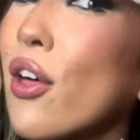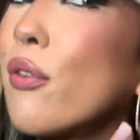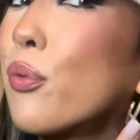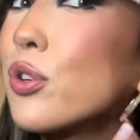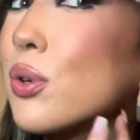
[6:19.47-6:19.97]

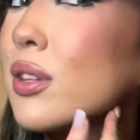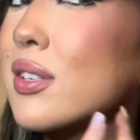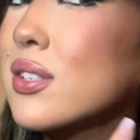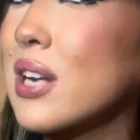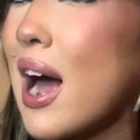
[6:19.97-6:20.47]
love doing the
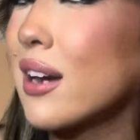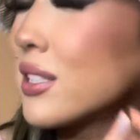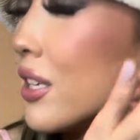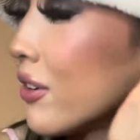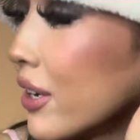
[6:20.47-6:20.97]

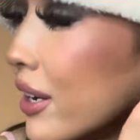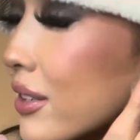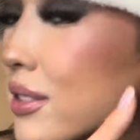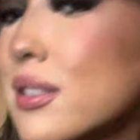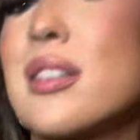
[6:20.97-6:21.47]
stacked
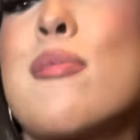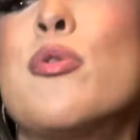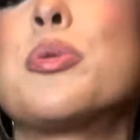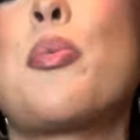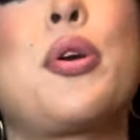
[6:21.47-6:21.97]
earrings because I have
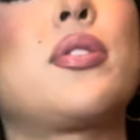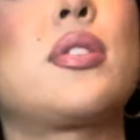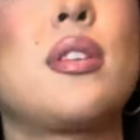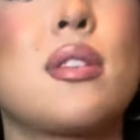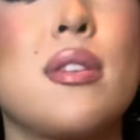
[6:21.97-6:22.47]
multiple
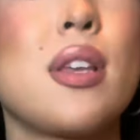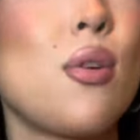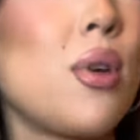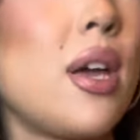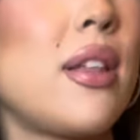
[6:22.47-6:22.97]
piercings. So I was like,
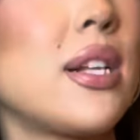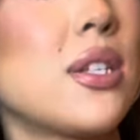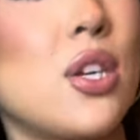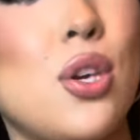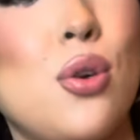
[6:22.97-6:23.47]
okay, that's
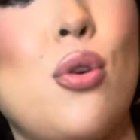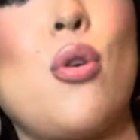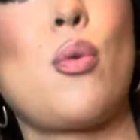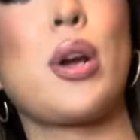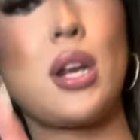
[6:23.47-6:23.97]
cute.
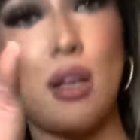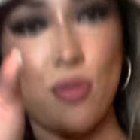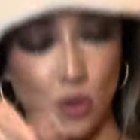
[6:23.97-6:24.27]
We're going to get